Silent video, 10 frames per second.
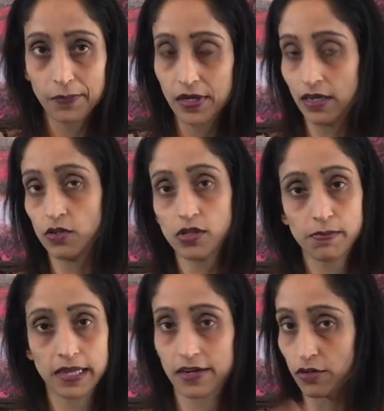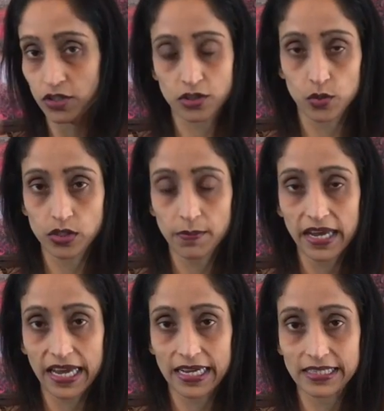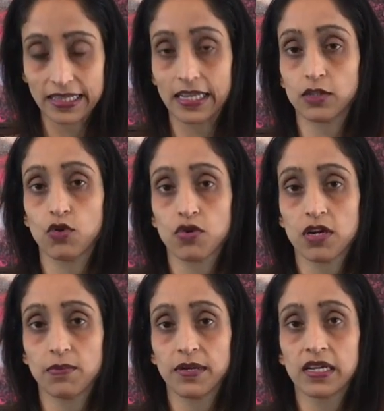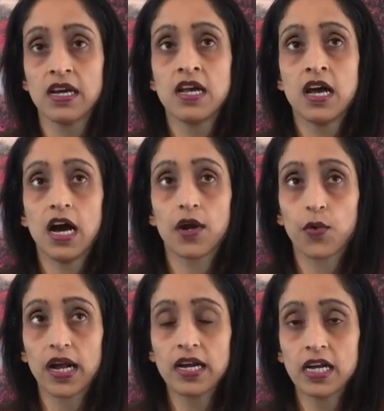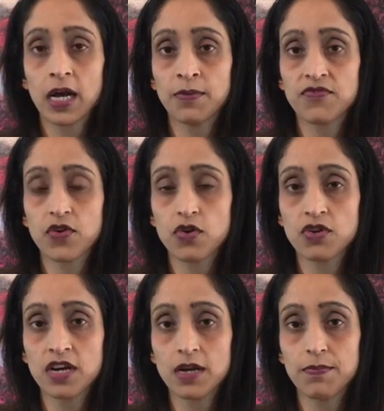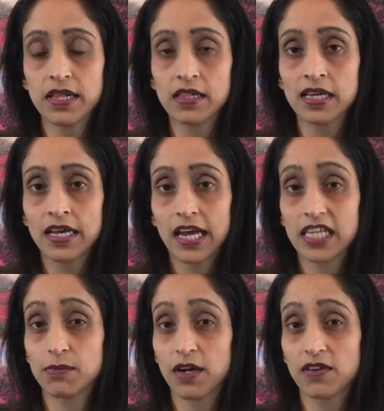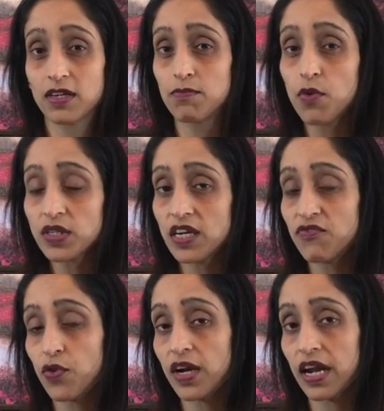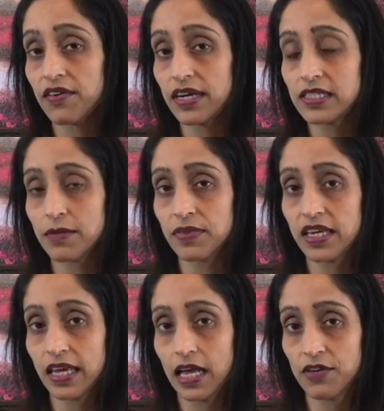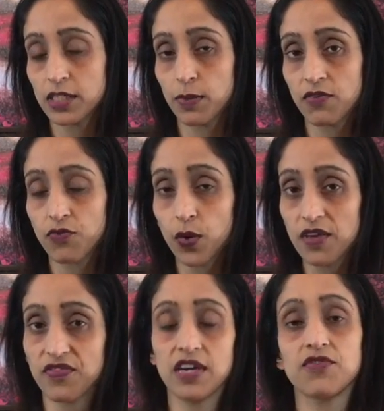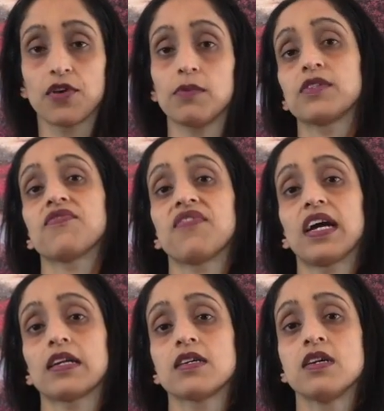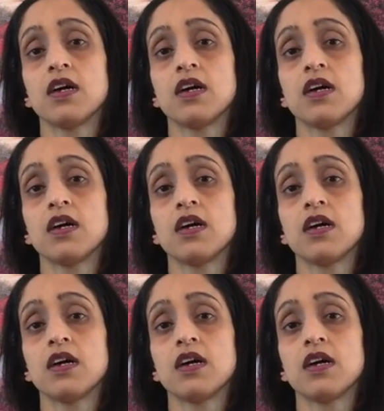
You can use a blender or just use it by hand, and that's coconut milk. A regular cup of coconut milk is about more than 400 something calories and about 45 grams of fat.